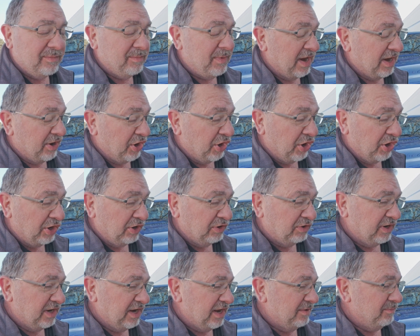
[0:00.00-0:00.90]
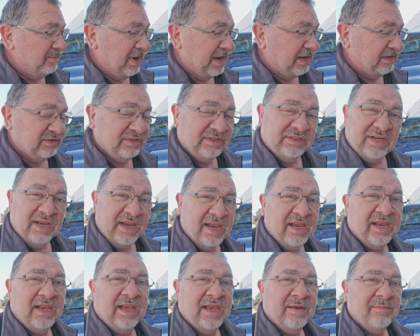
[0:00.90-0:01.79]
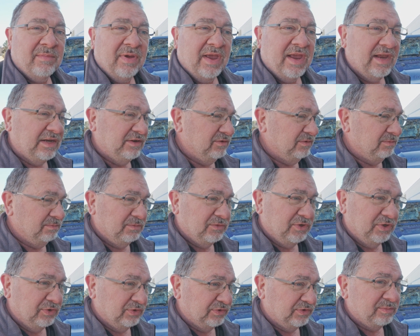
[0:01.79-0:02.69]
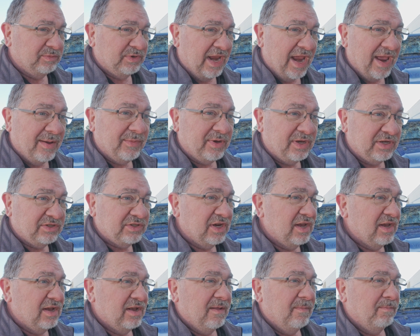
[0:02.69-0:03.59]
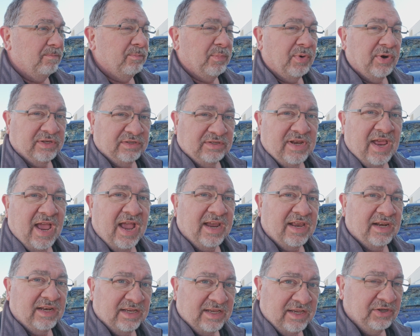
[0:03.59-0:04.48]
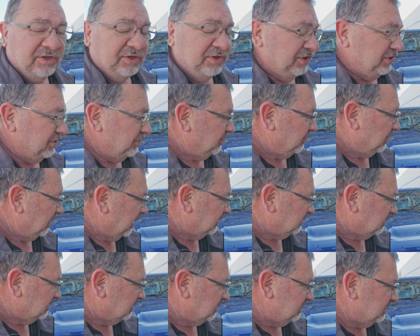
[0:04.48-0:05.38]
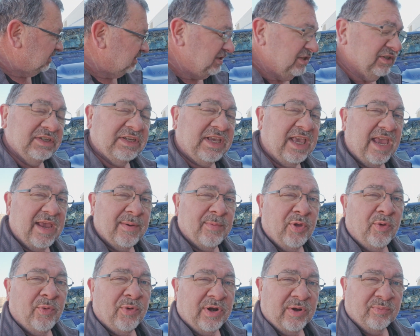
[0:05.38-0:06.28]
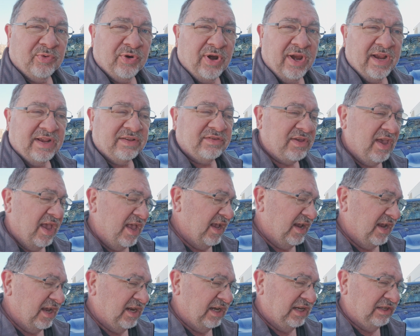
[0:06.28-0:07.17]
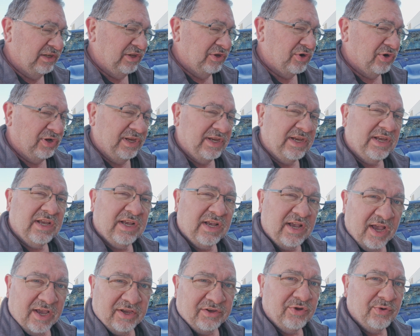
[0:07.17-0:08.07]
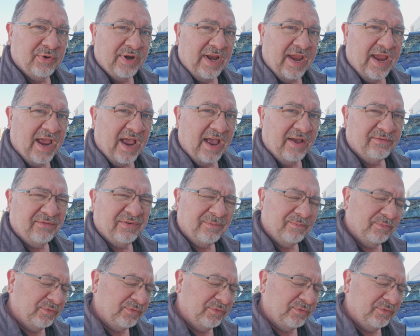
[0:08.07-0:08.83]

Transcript: It may hurt, it may sting, it may do some damage, but it's not going to kill you. A steel cable, when it breaks, can literally cut you in half.